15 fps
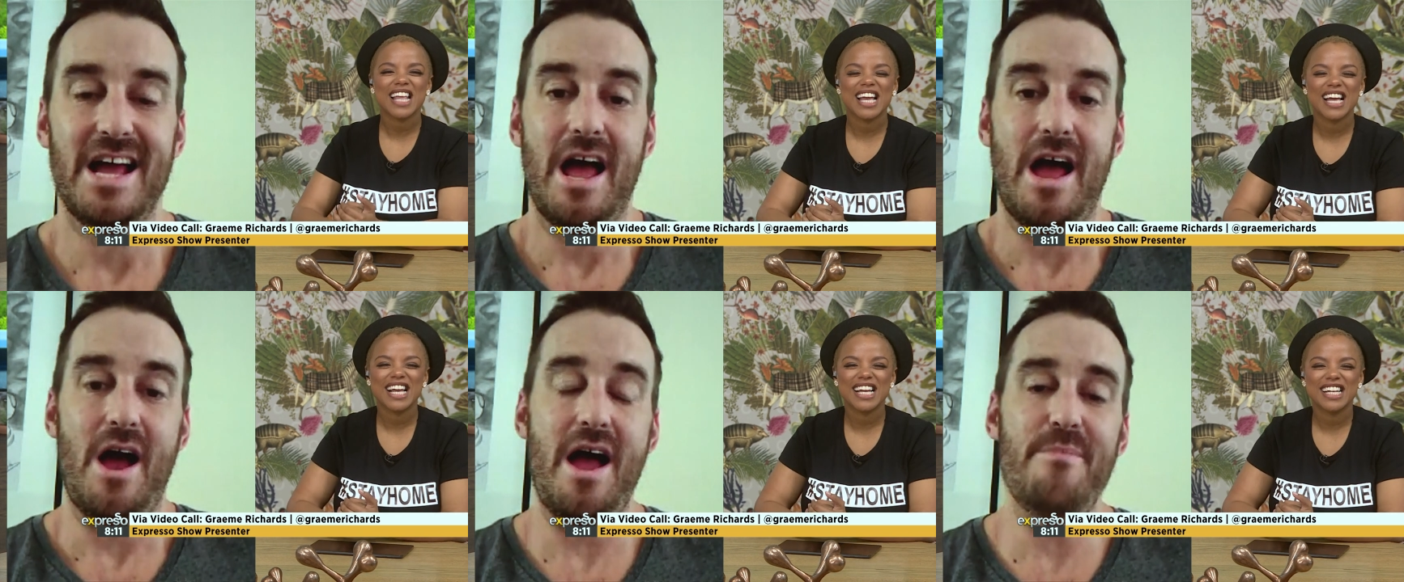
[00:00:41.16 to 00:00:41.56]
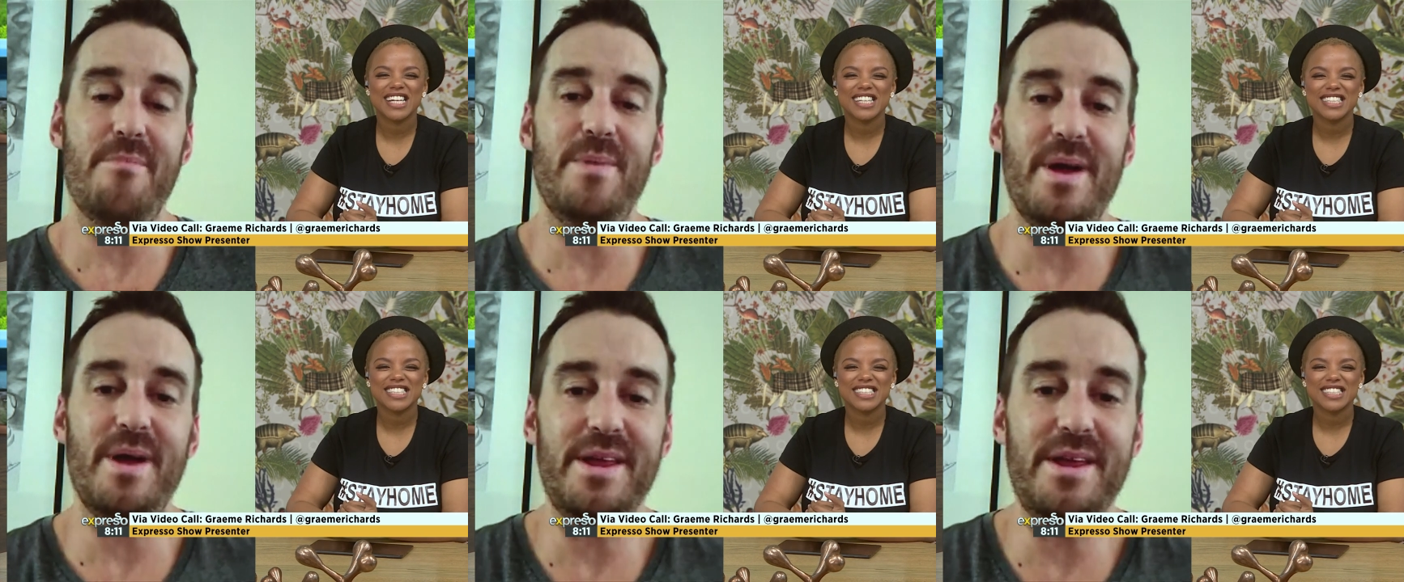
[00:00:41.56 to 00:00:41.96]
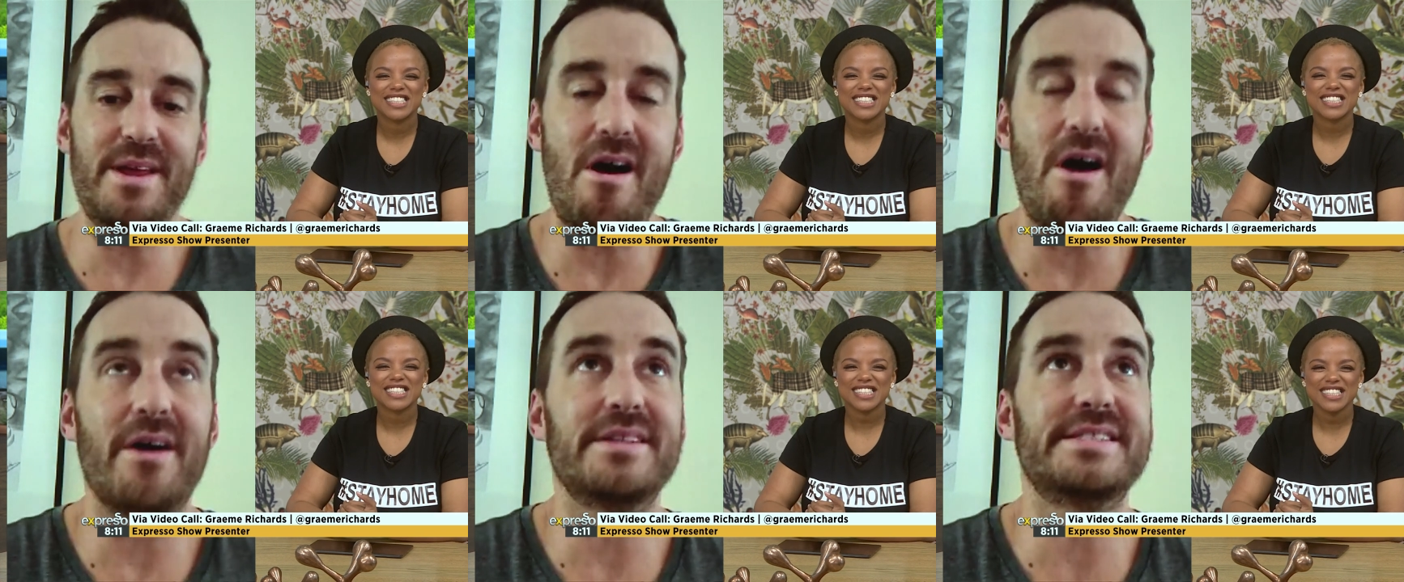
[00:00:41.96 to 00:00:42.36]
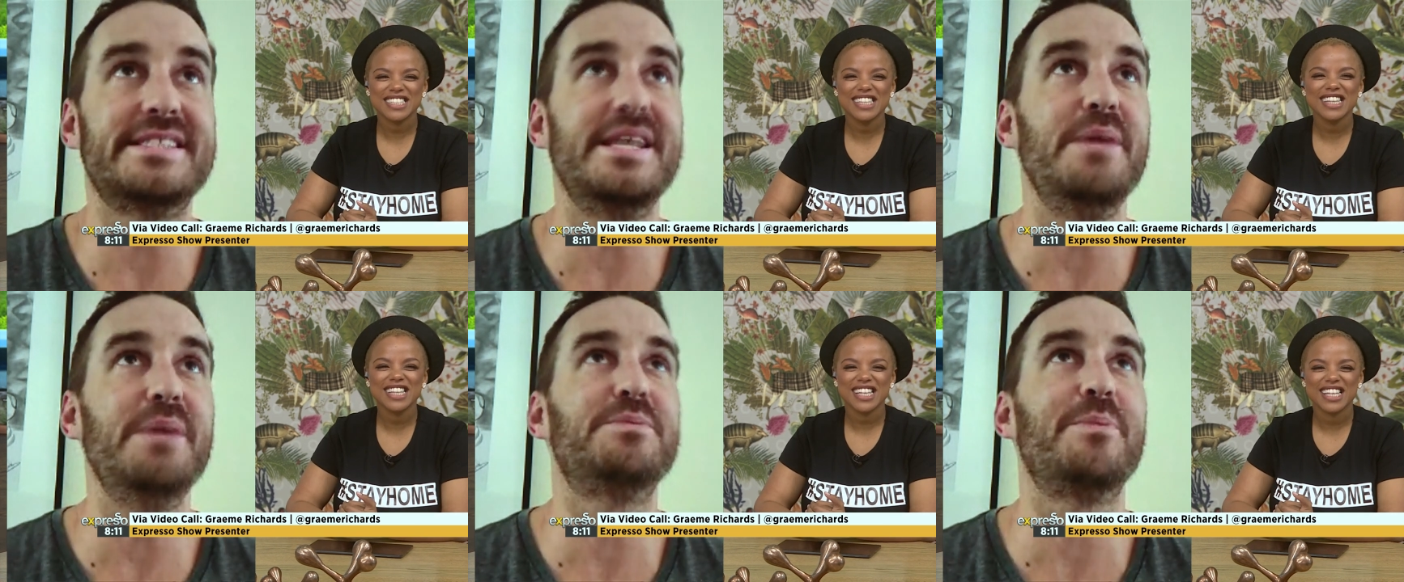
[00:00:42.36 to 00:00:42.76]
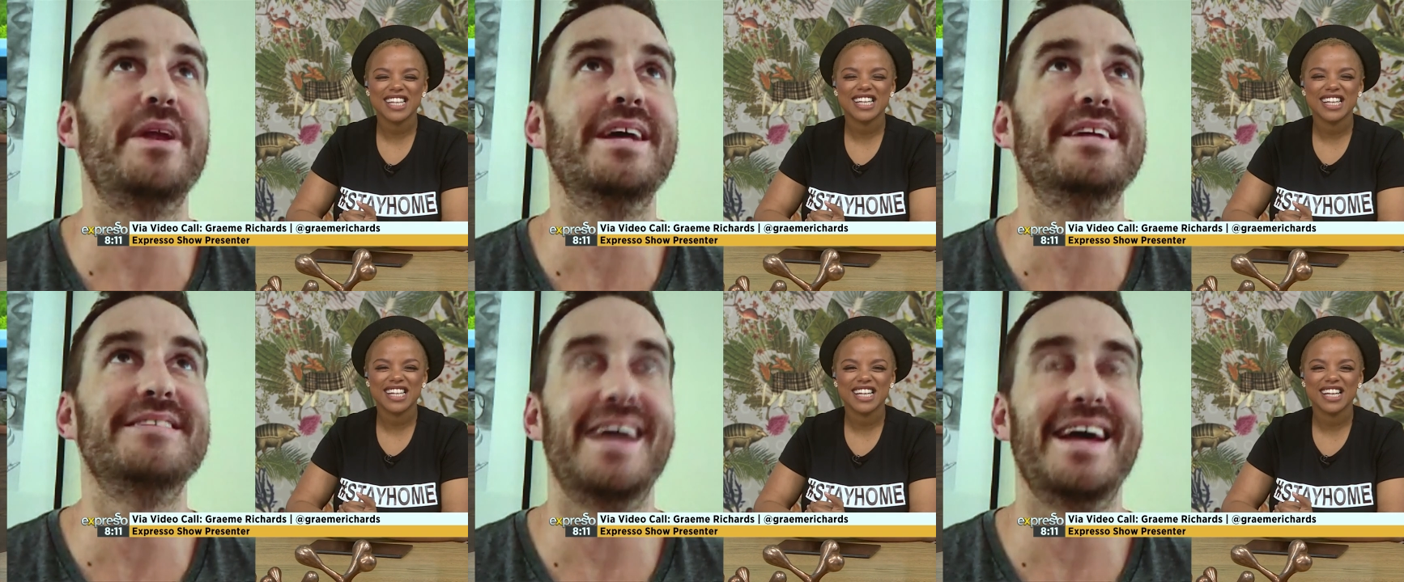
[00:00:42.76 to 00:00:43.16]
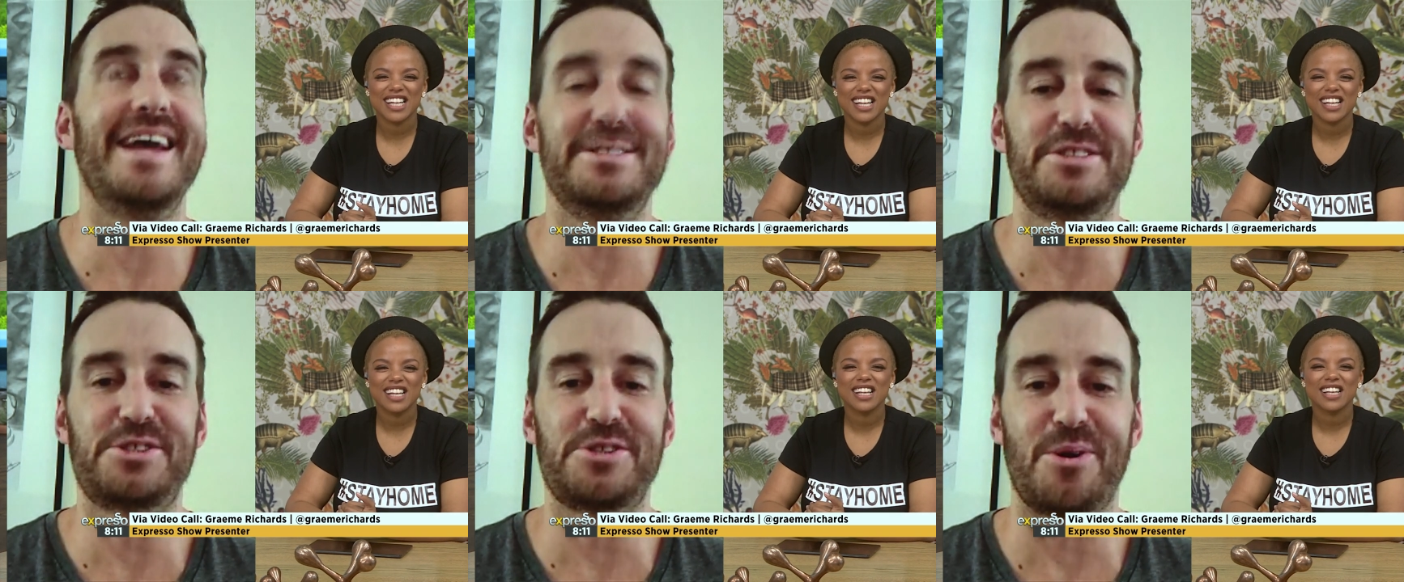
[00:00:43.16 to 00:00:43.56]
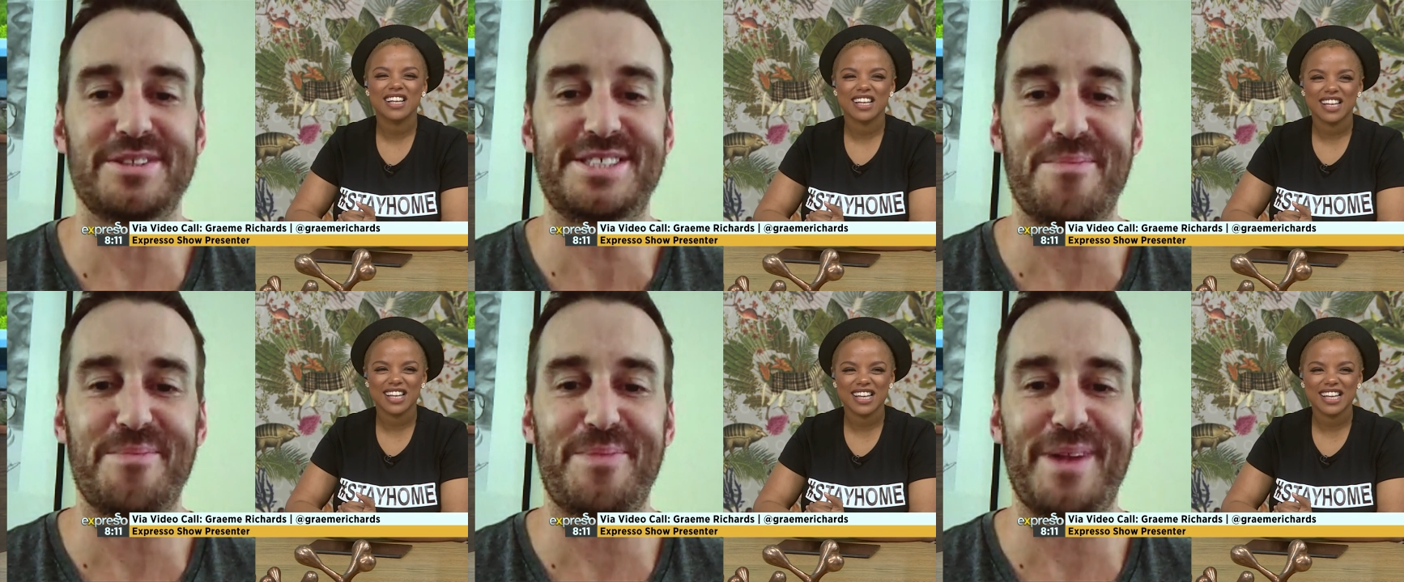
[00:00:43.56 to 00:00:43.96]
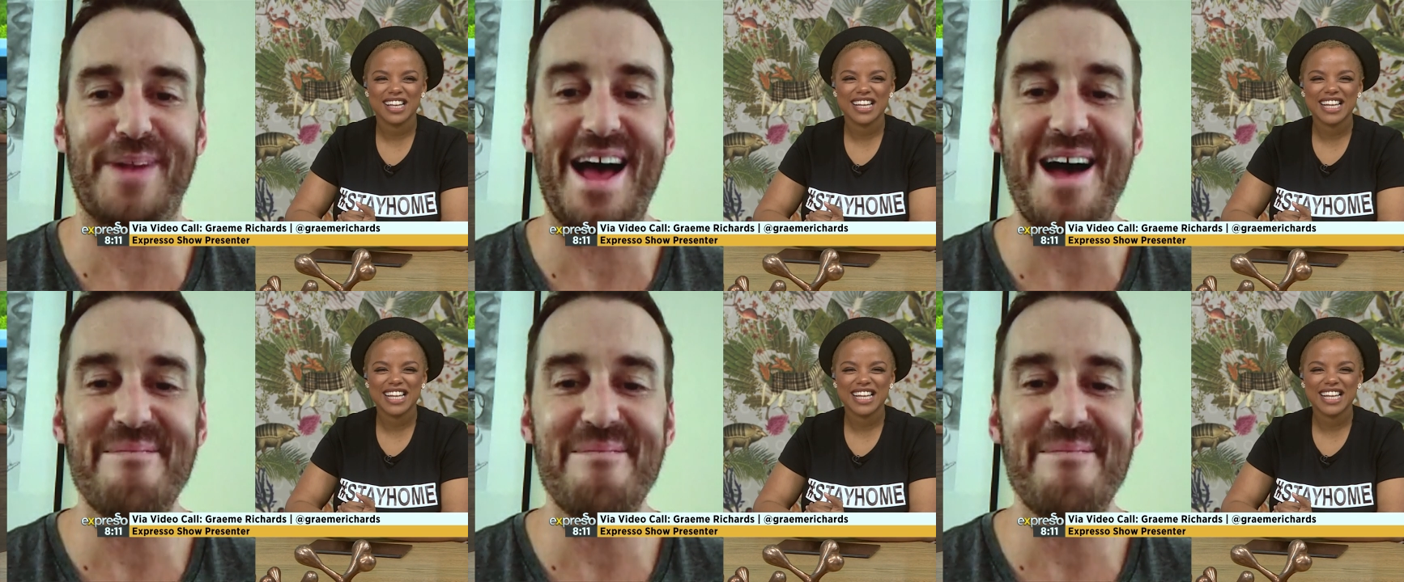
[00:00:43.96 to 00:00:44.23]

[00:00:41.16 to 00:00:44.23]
Speaker 1: Um, yeah, sleep's been in, in, short supply,